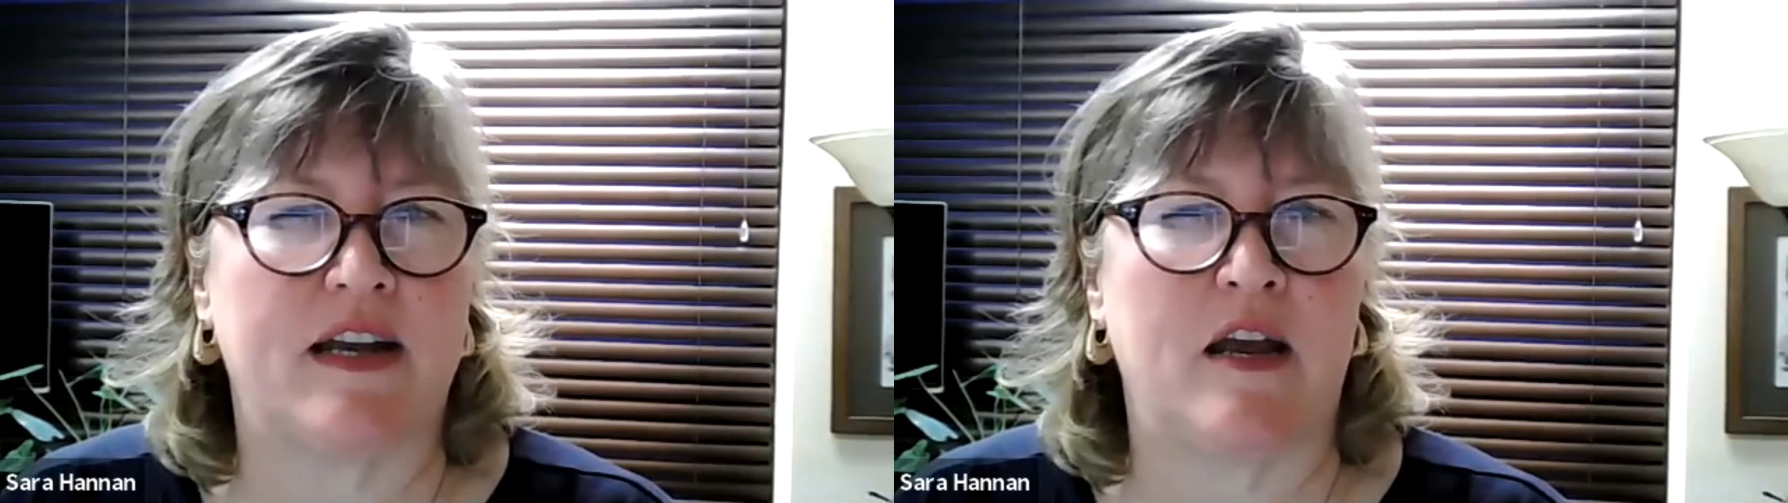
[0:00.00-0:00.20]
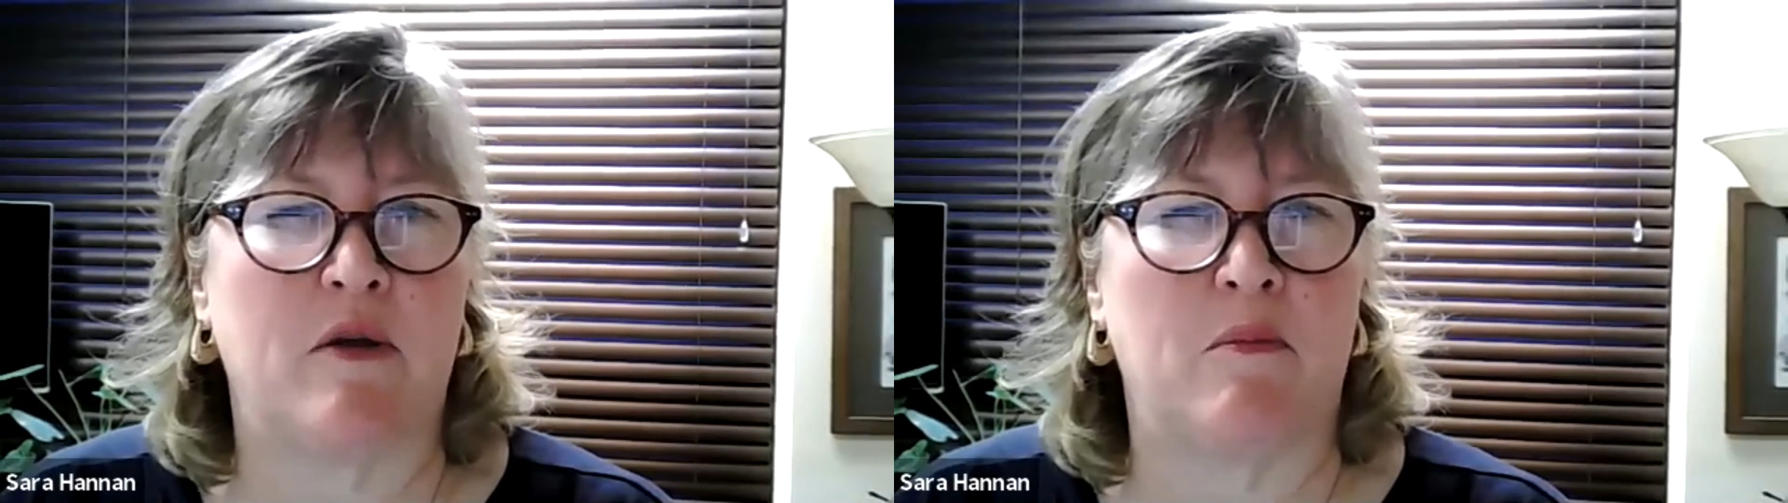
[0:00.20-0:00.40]

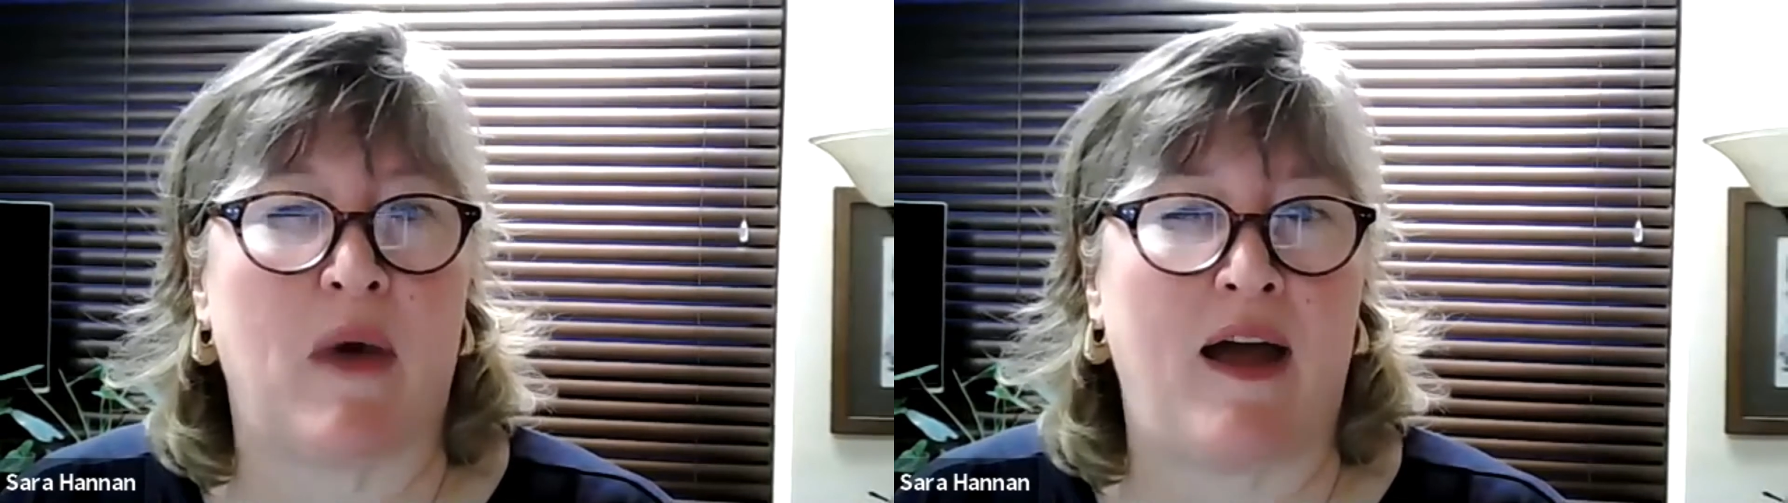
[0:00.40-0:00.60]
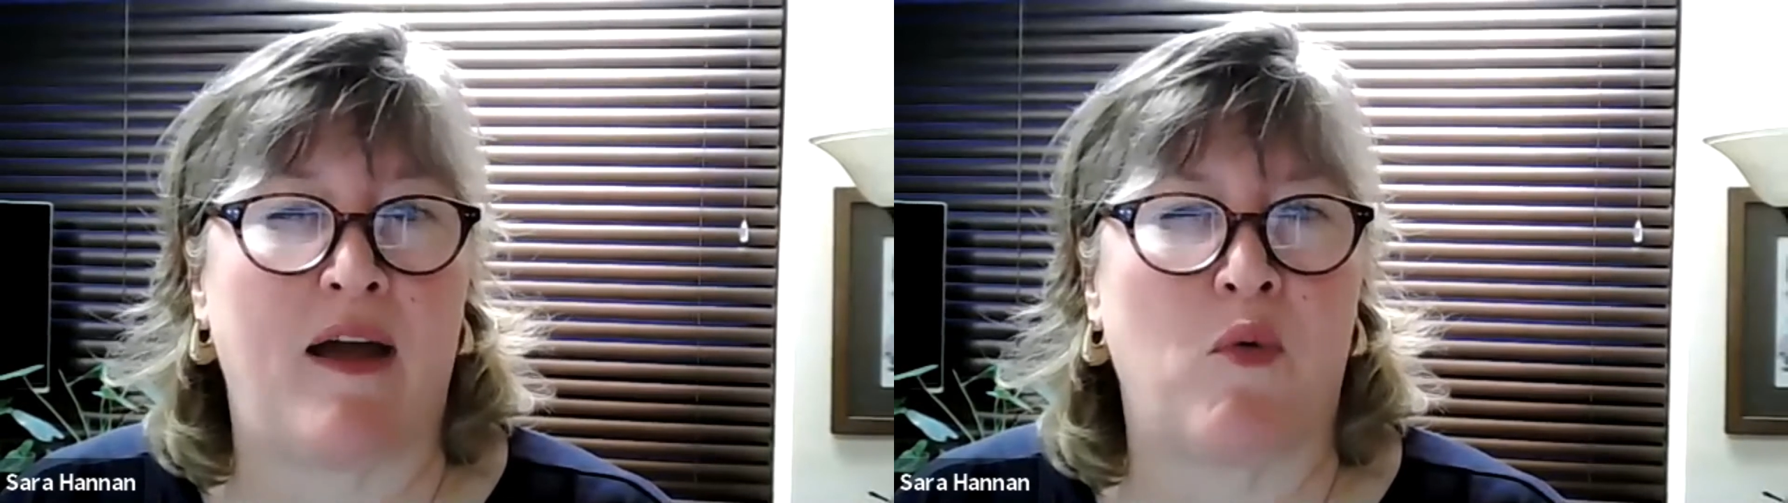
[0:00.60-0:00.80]
in
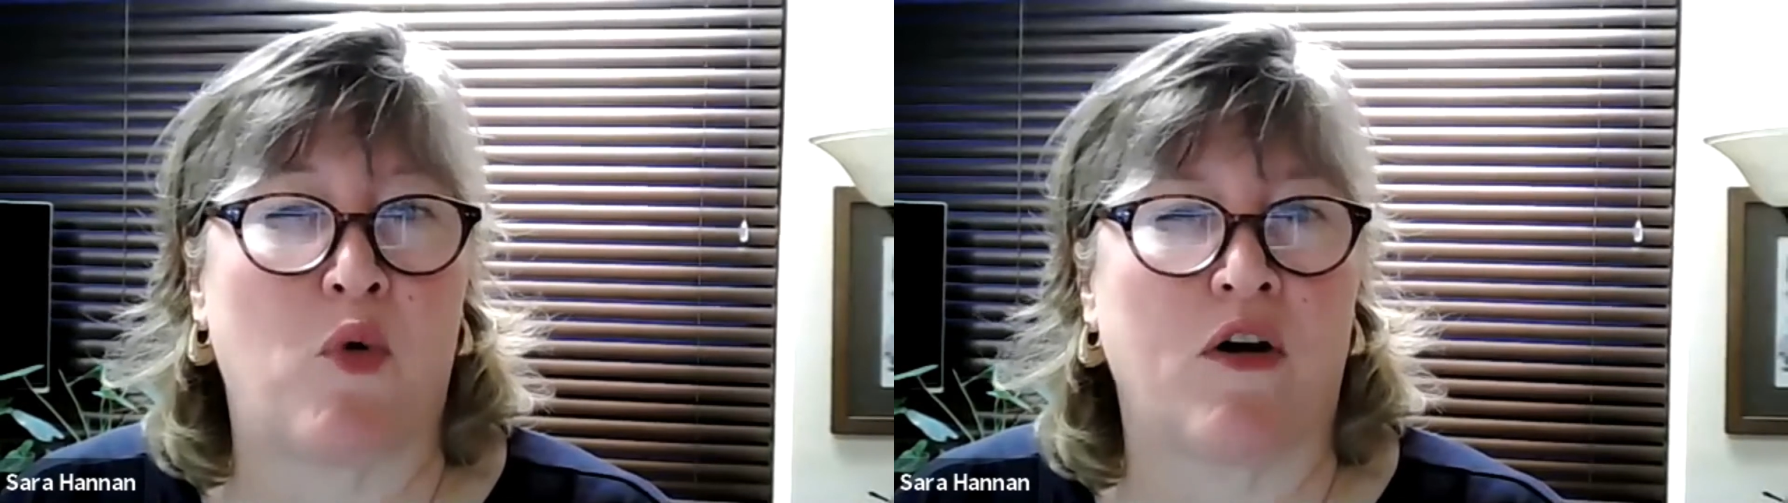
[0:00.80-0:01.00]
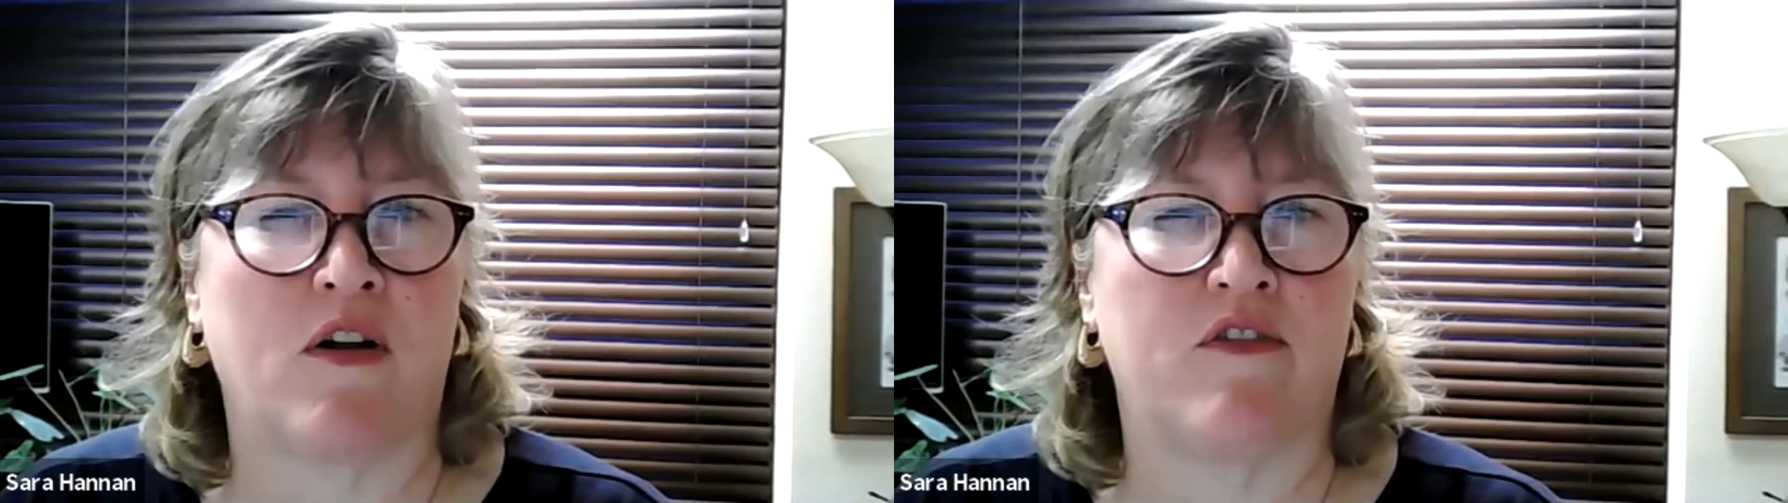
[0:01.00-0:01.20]
my
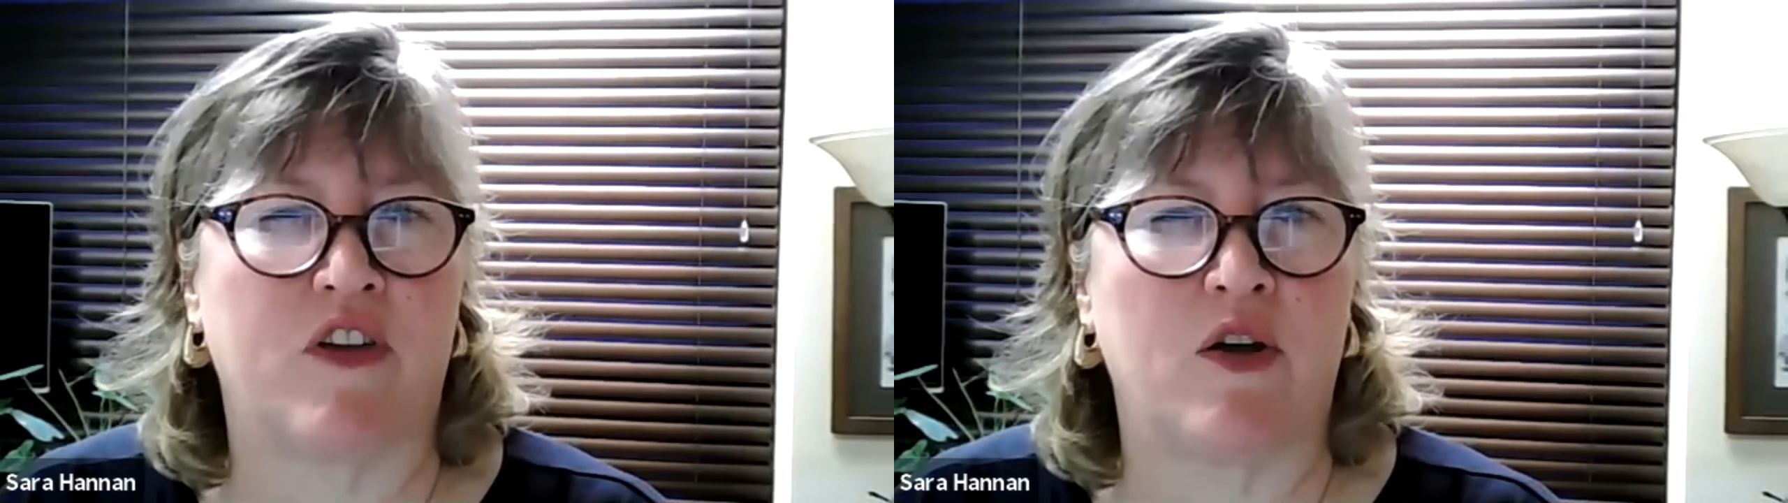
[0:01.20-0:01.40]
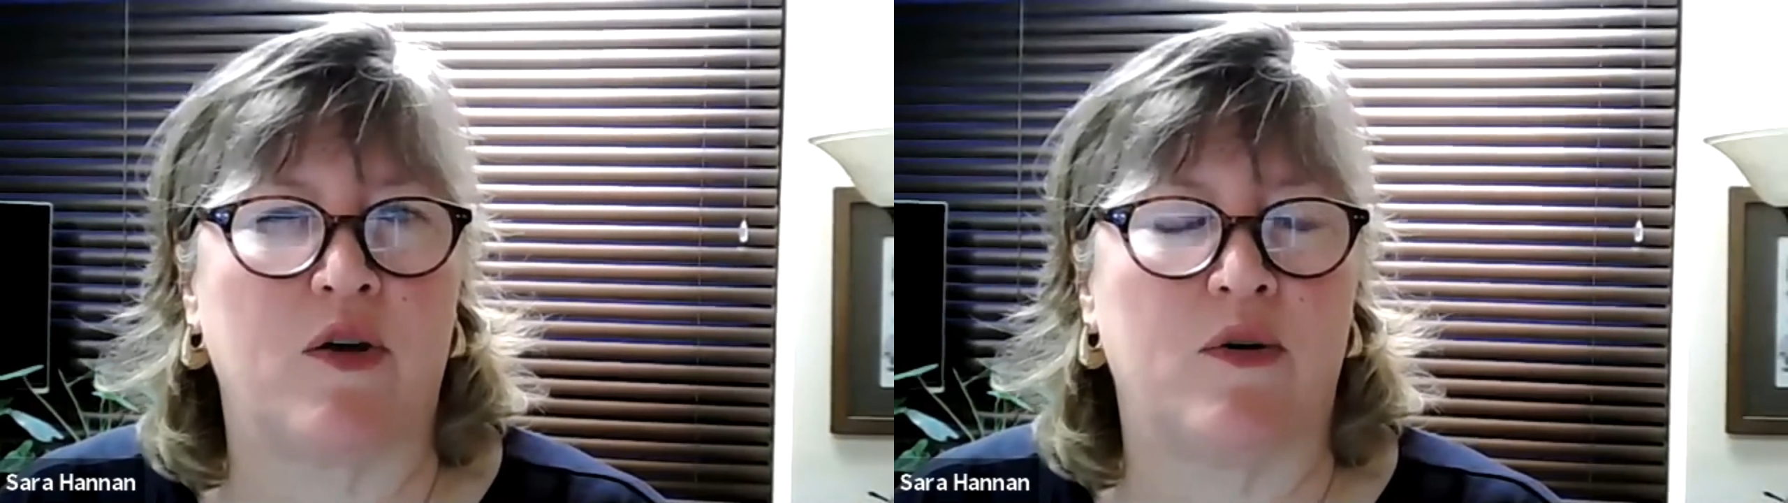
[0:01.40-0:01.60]

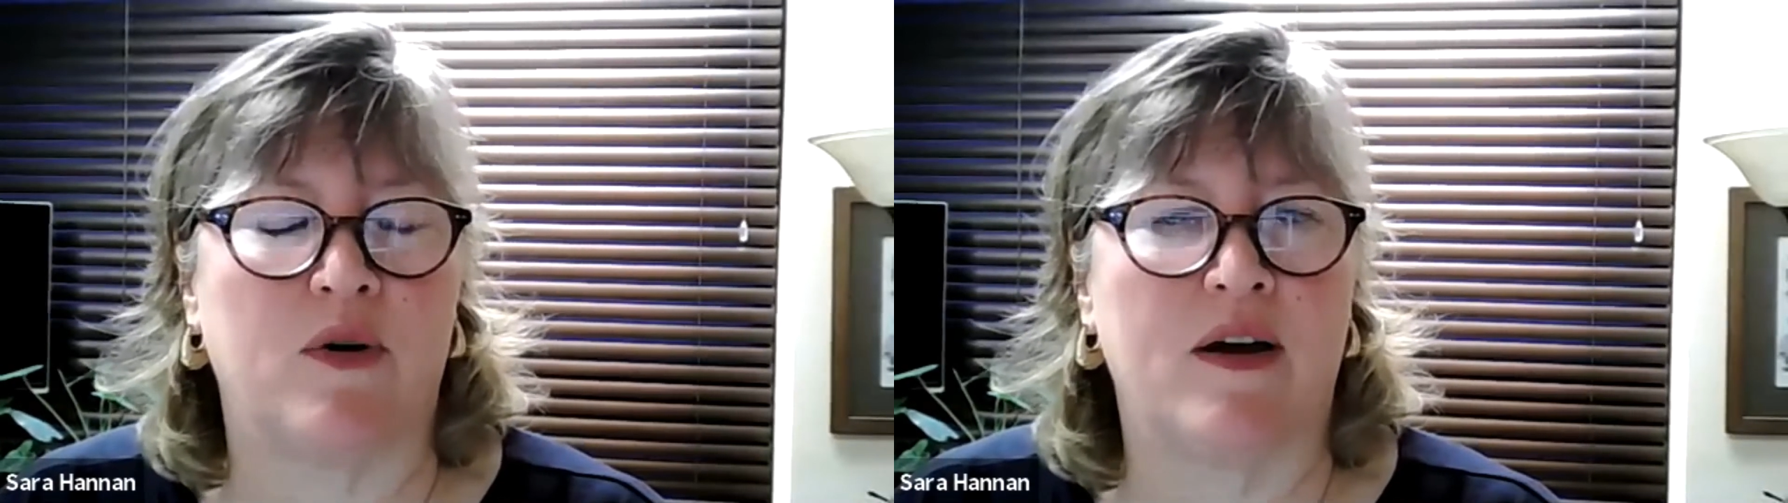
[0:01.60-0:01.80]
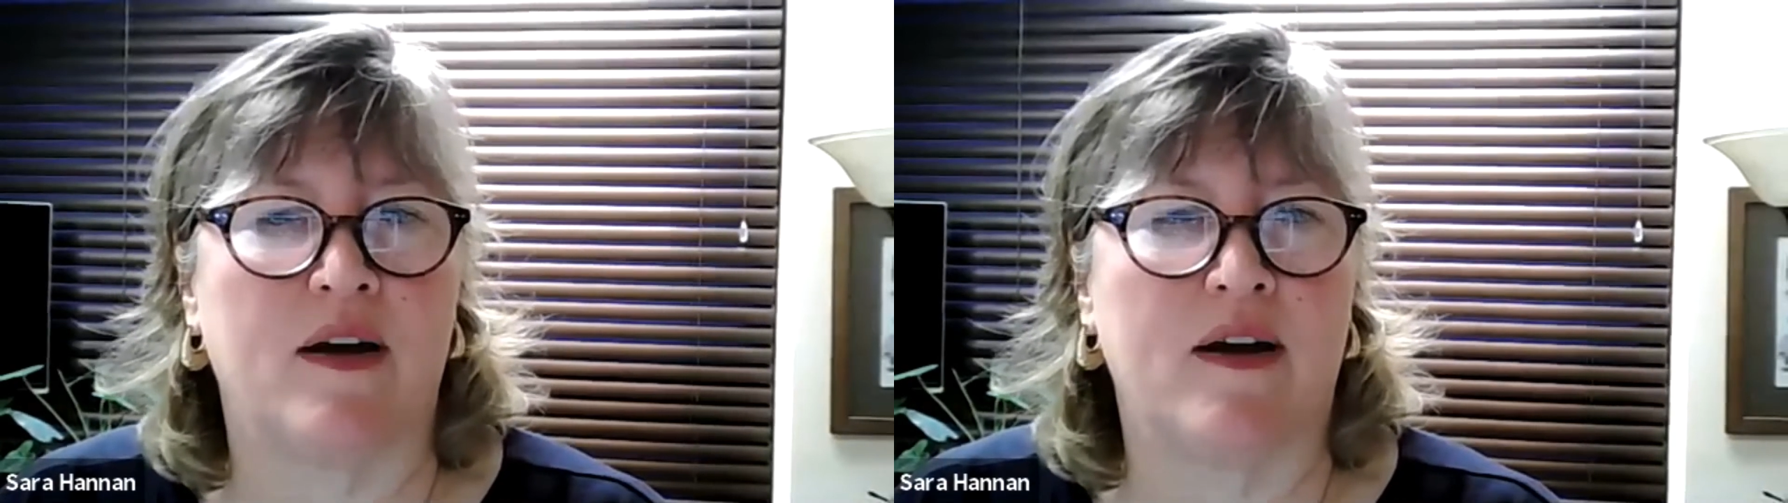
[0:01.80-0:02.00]
worldview